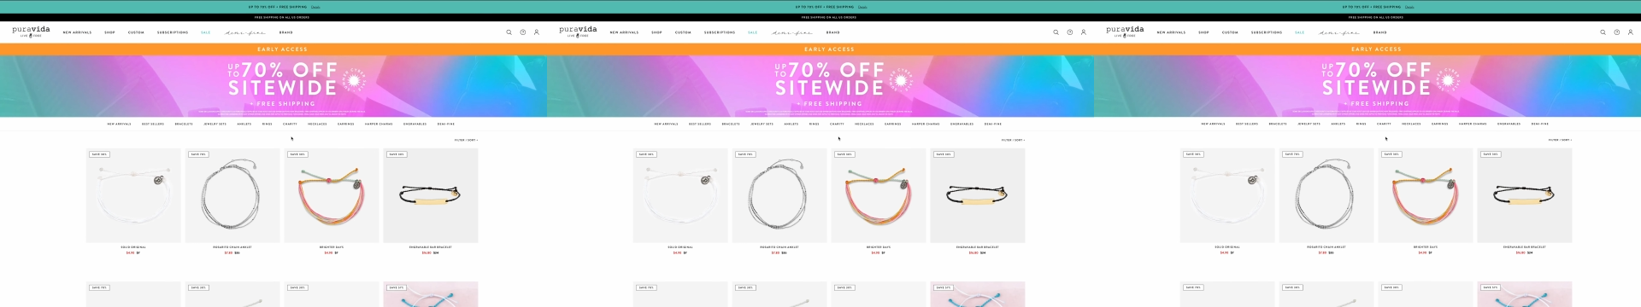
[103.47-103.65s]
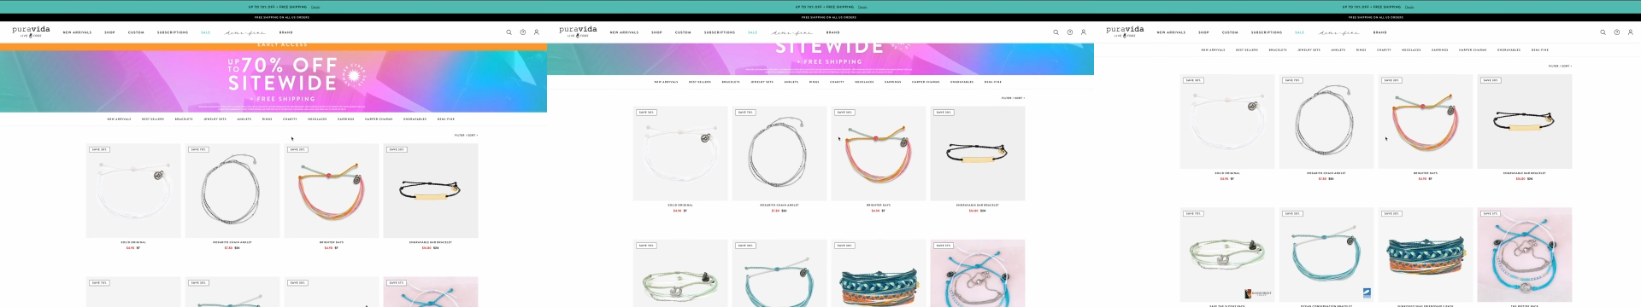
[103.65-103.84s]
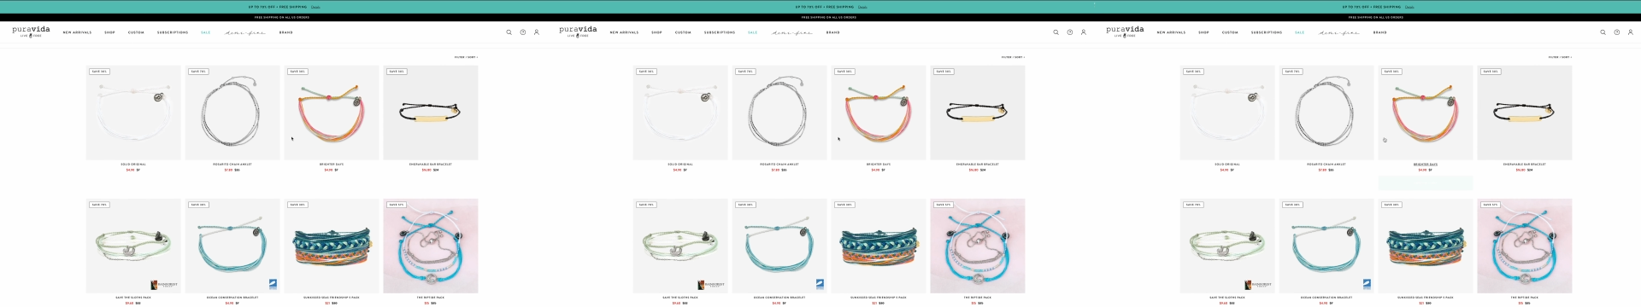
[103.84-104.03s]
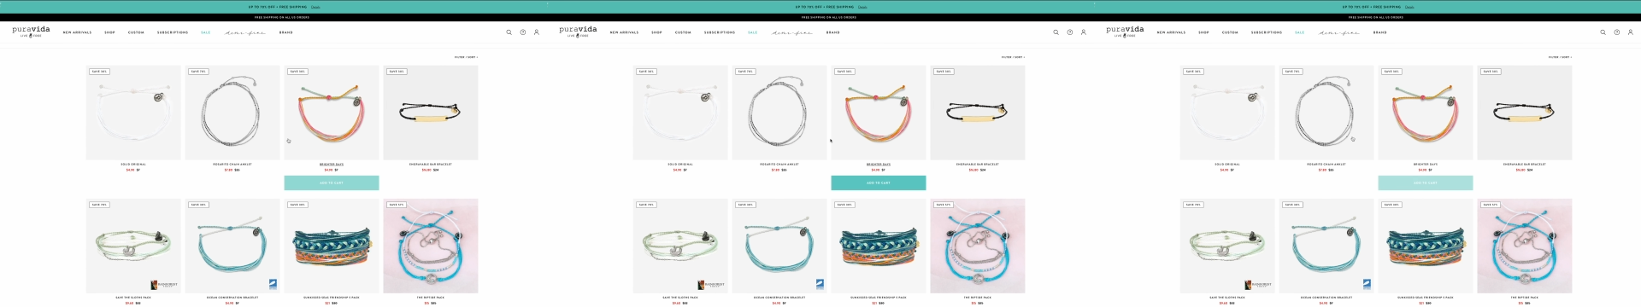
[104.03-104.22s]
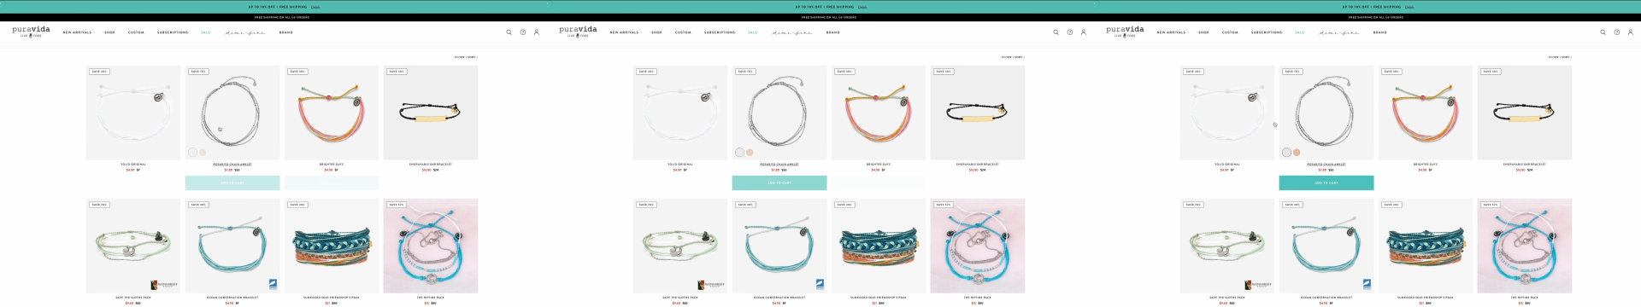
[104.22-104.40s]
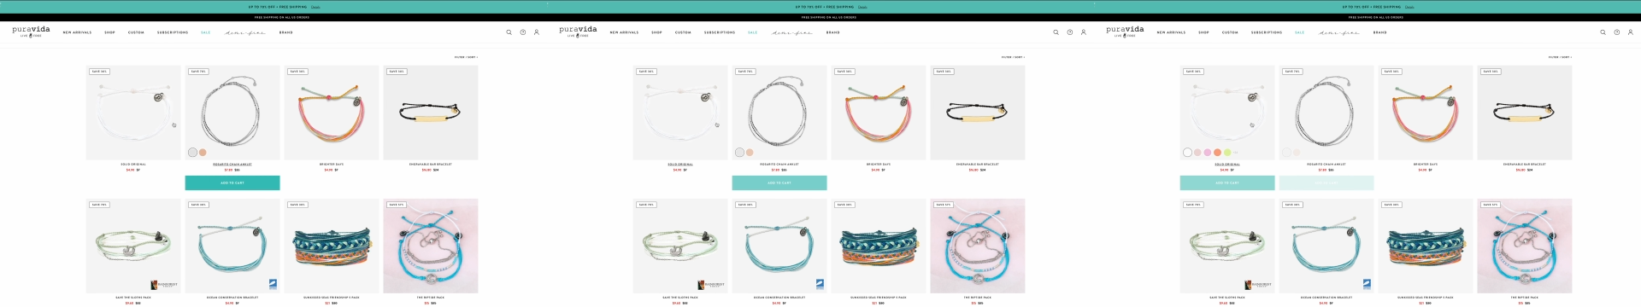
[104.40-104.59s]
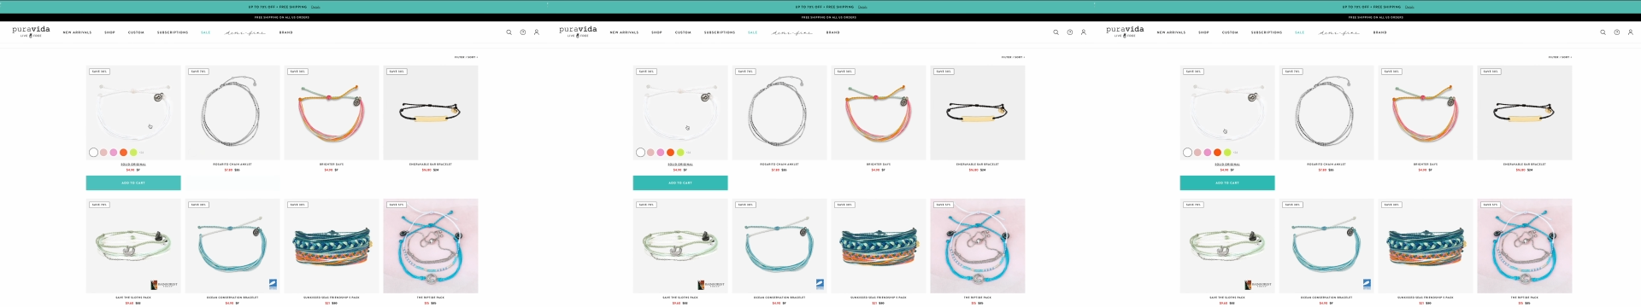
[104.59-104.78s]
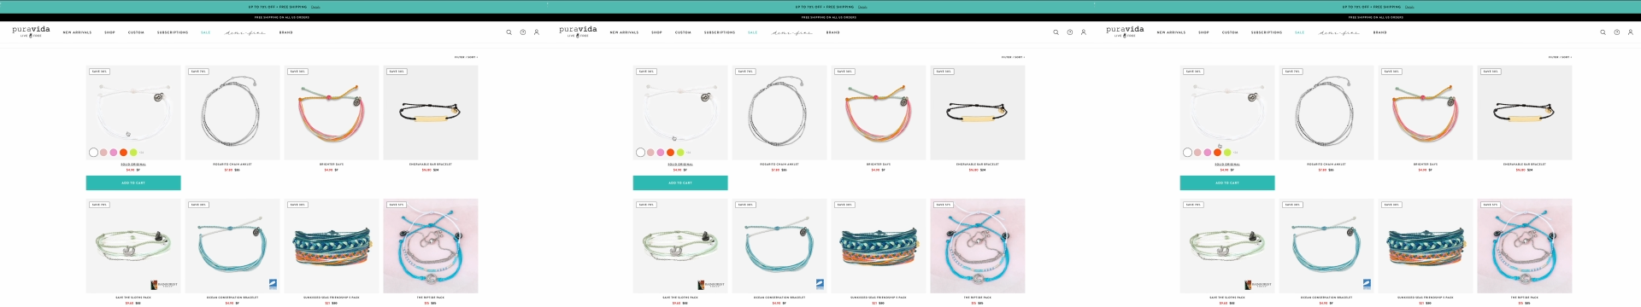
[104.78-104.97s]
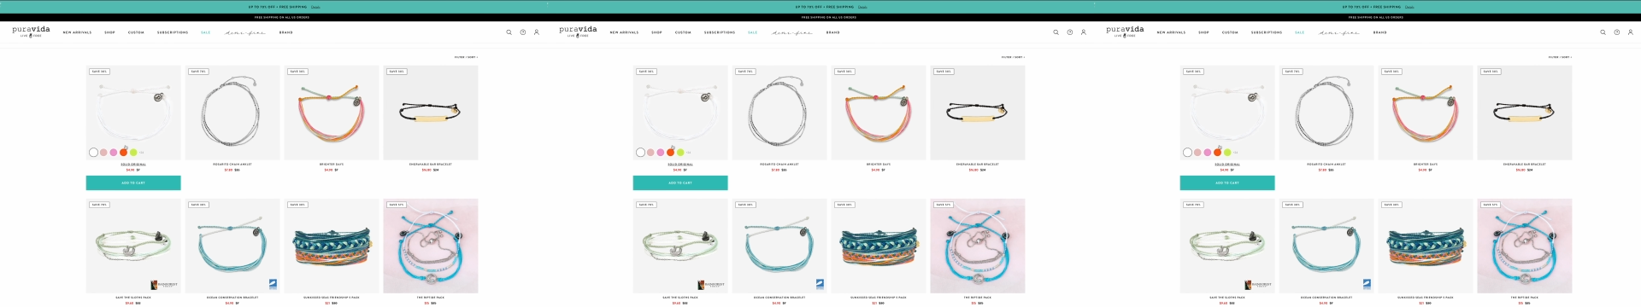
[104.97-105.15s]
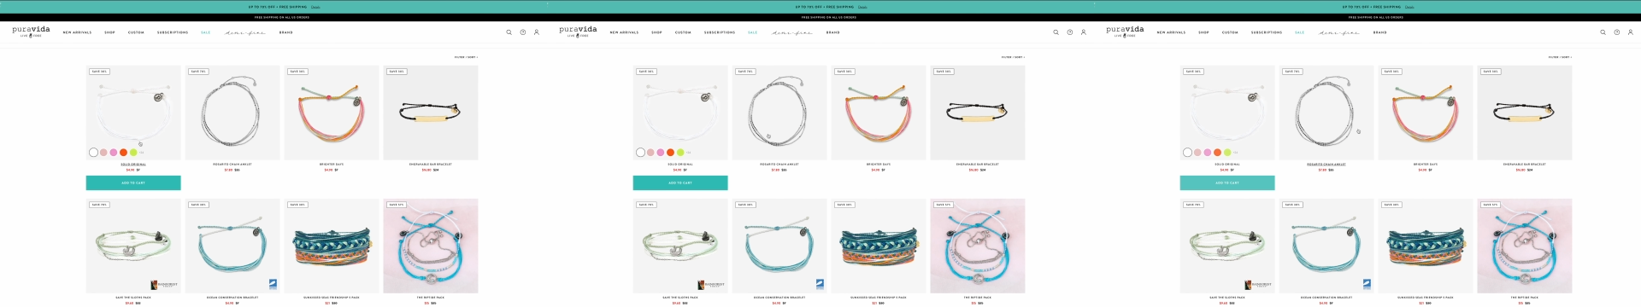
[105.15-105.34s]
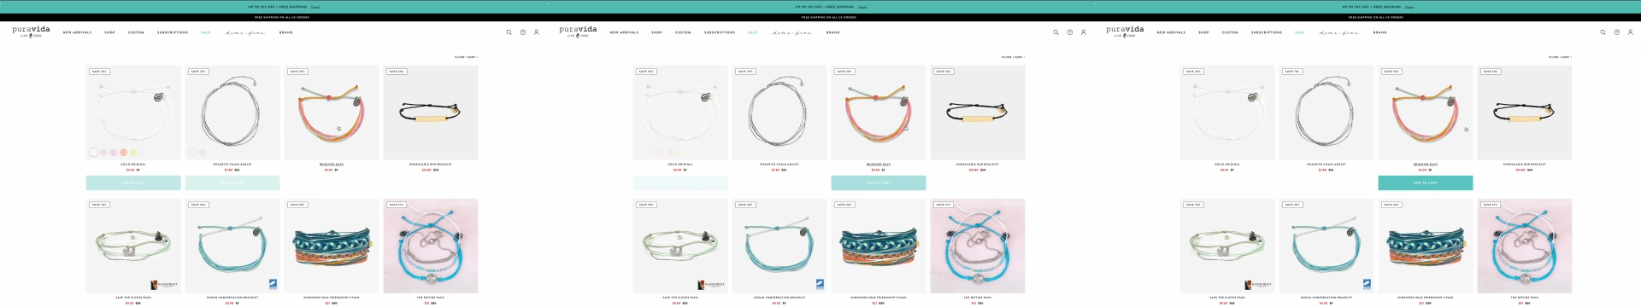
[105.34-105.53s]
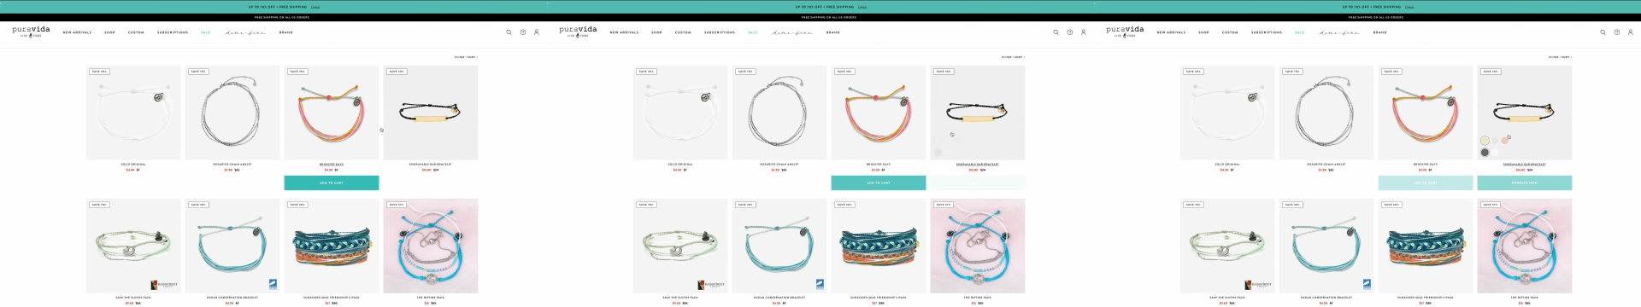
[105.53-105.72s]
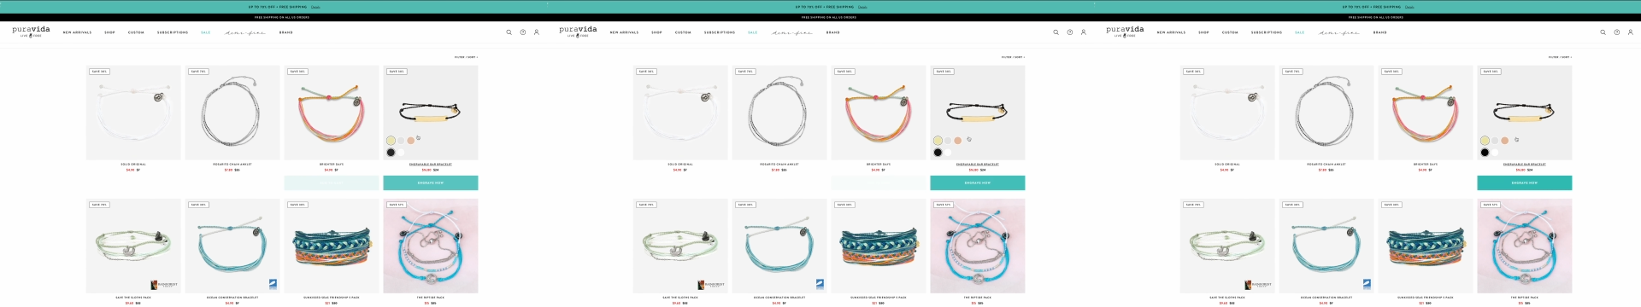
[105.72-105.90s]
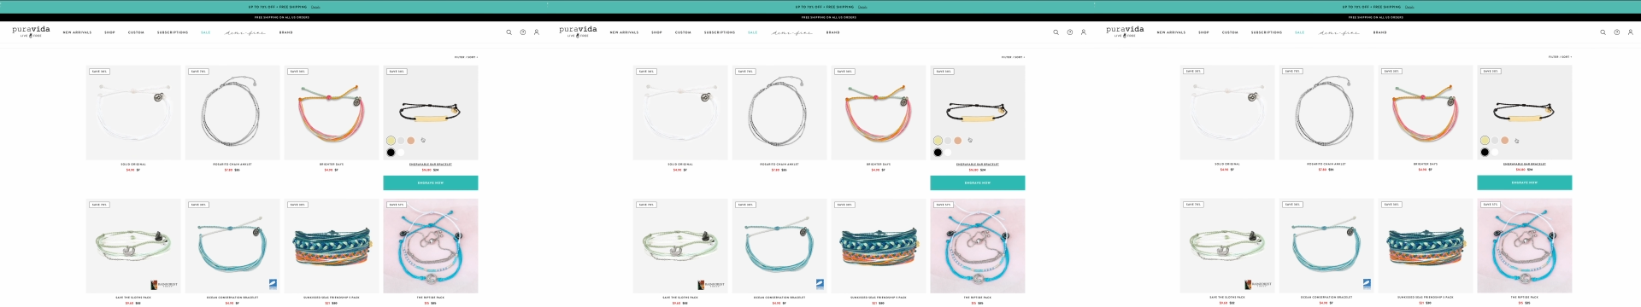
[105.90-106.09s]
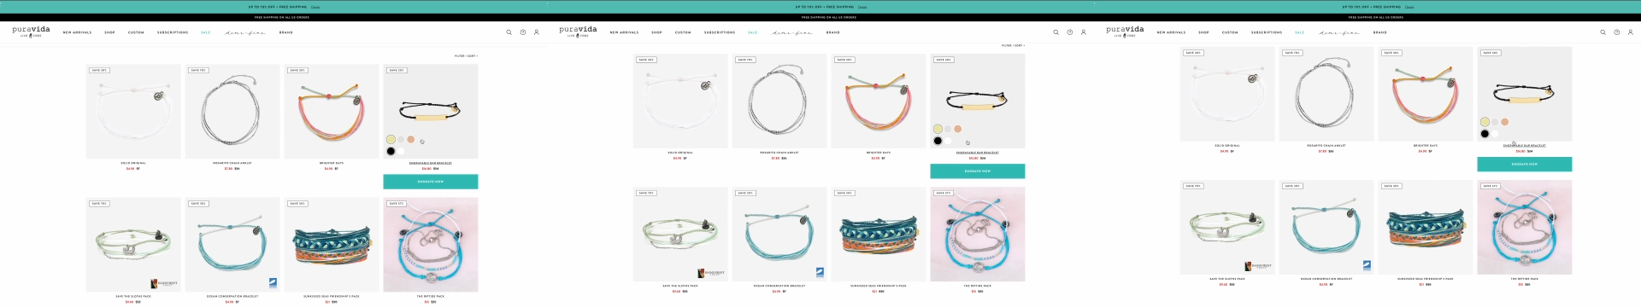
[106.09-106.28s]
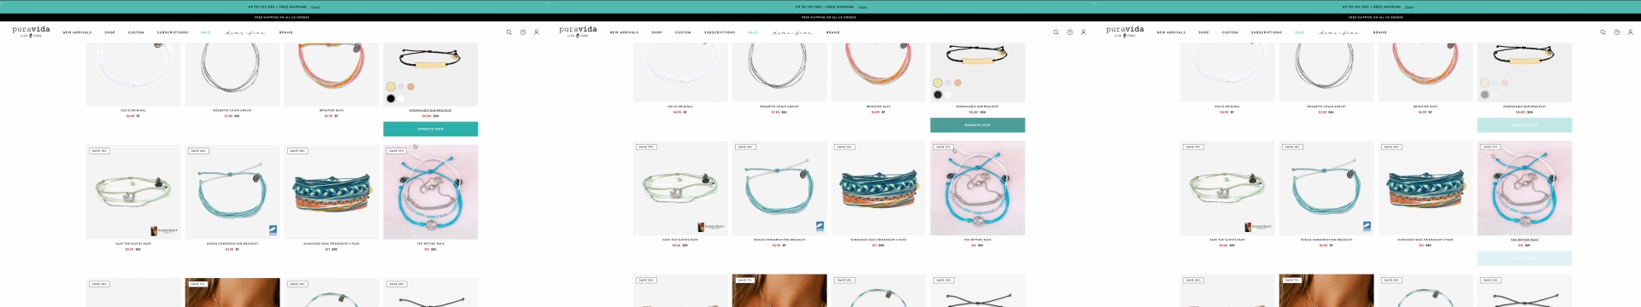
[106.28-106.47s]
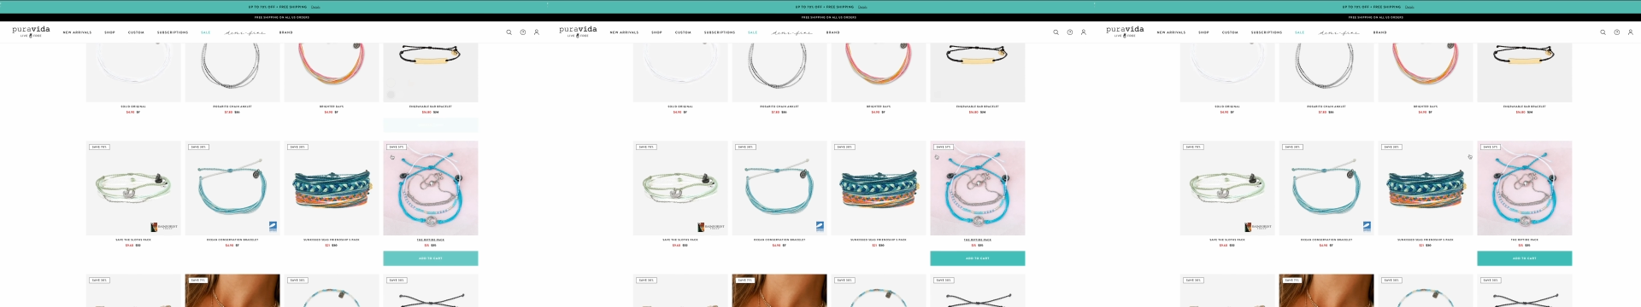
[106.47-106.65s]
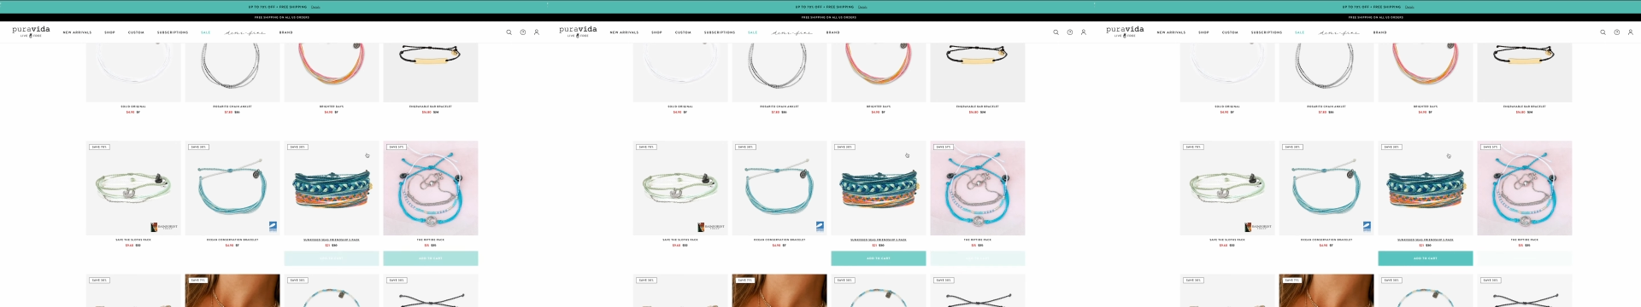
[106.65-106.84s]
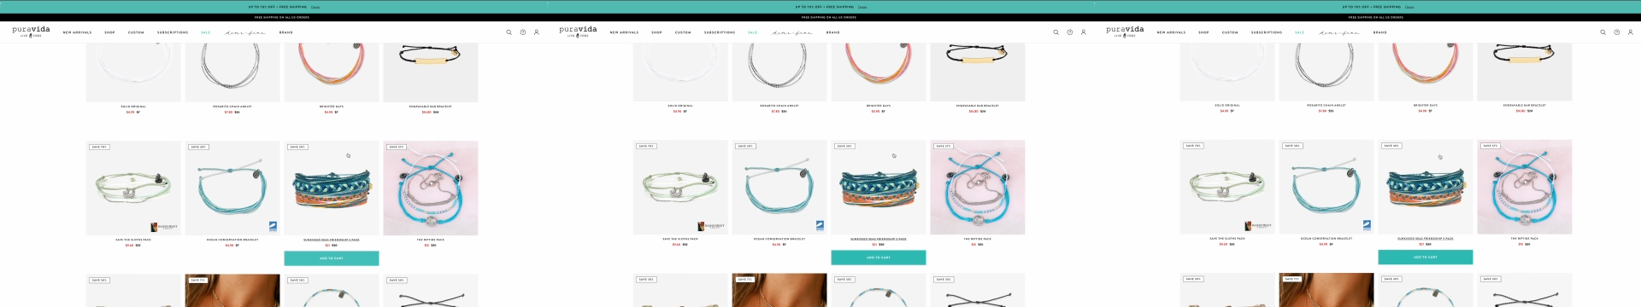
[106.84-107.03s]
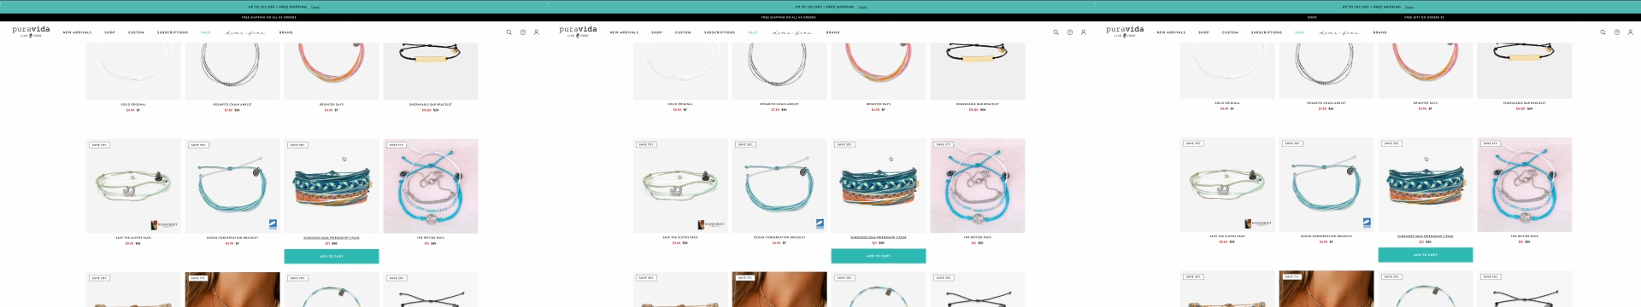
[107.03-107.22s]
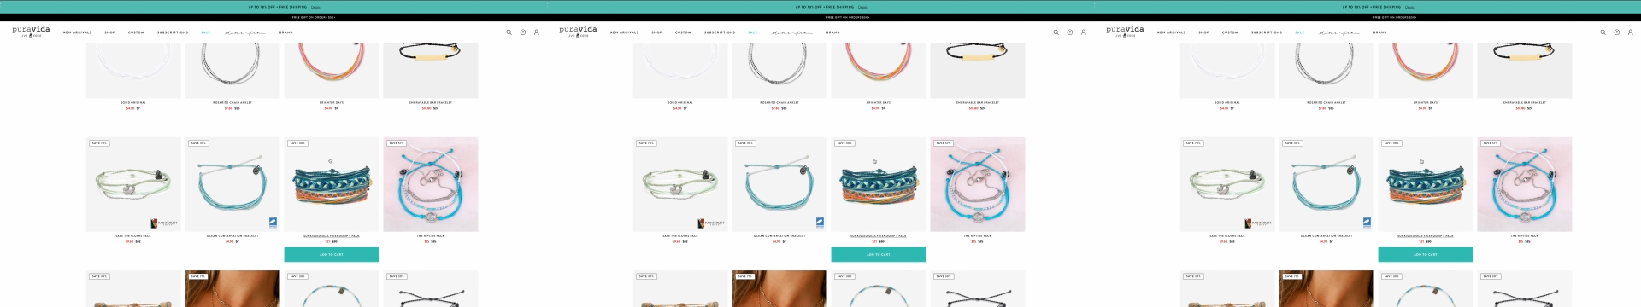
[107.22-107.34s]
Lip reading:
[unreadable: no face in view]